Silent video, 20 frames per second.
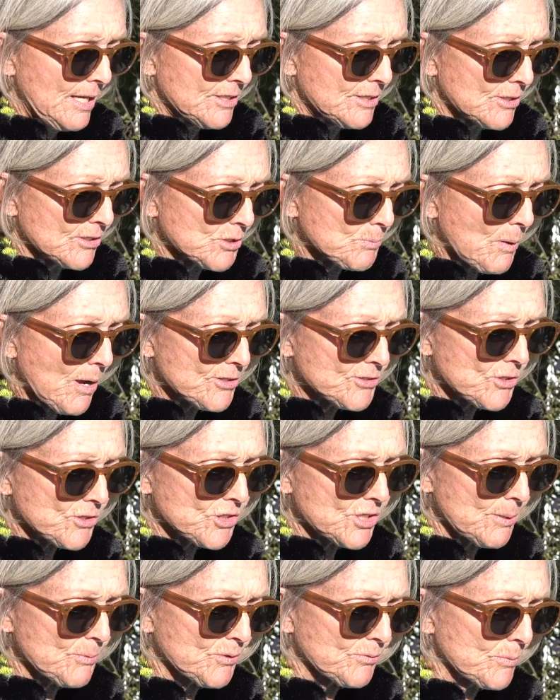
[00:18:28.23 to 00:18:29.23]
to
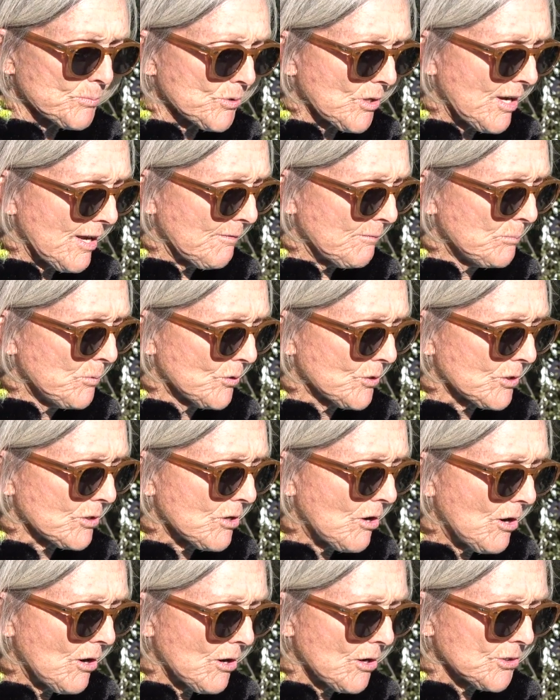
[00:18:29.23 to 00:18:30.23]
sponsorships from Triumph Motor
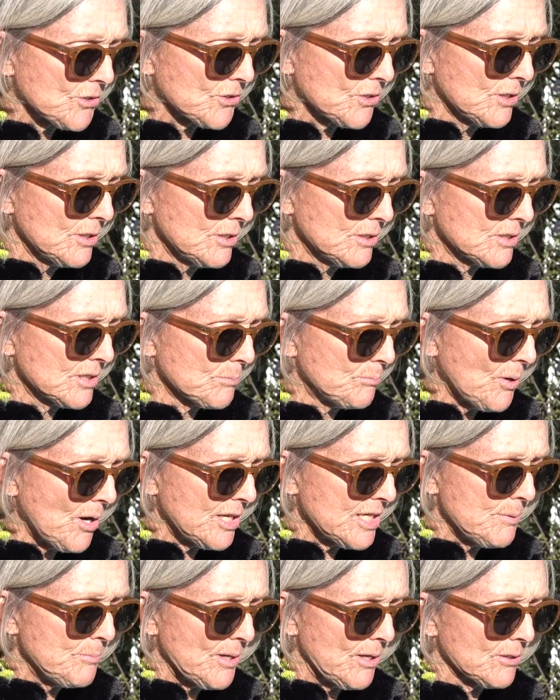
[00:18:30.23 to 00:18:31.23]
Cars, to
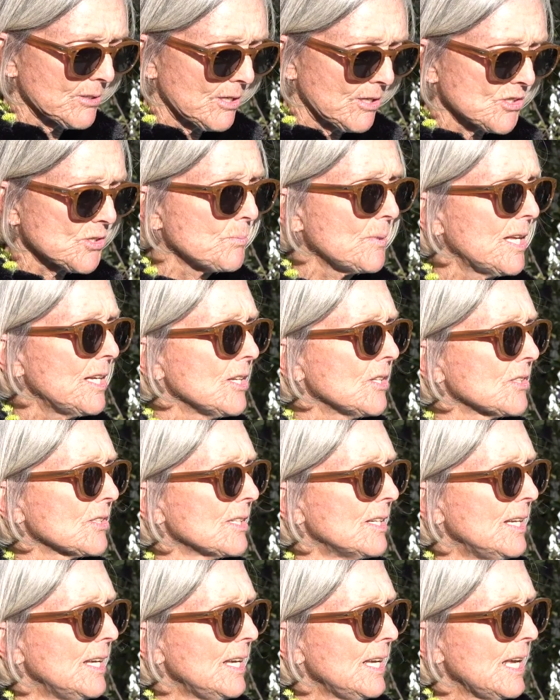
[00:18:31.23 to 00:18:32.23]
Bonnie Bell Cosmetics,
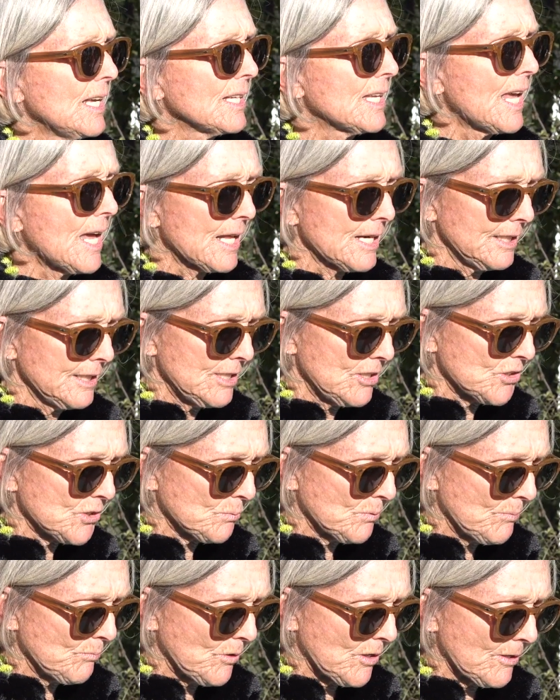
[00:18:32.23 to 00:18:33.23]
and Catalina
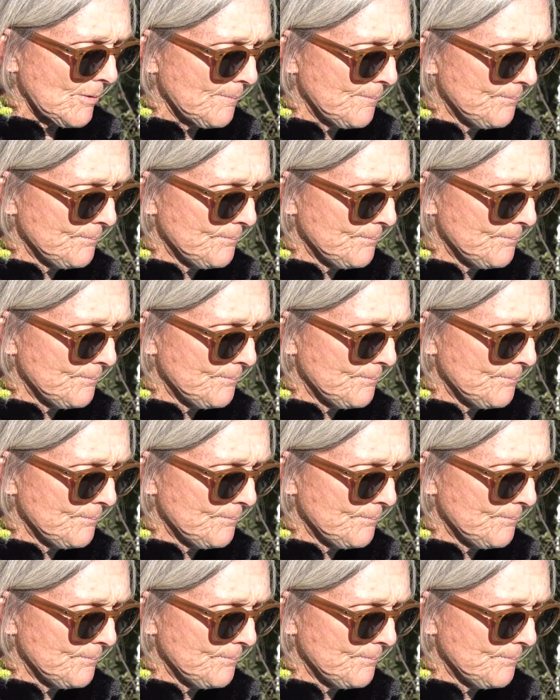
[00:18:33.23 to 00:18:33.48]
Swimwear.